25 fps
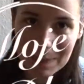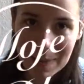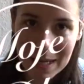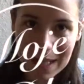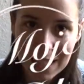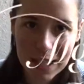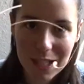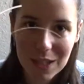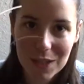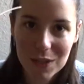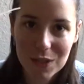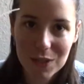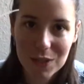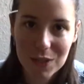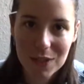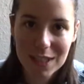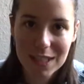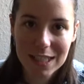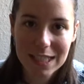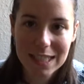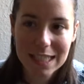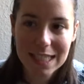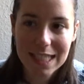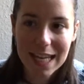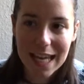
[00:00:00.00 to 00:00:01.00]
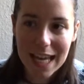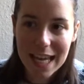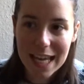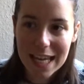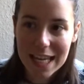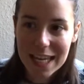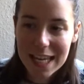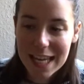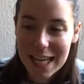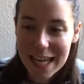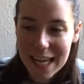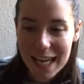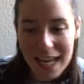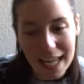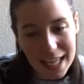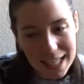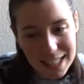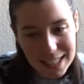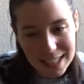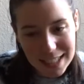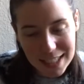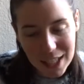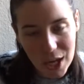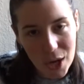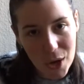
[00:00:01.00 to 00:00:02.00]
planning on doing today
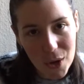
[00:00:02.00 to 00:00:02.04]
is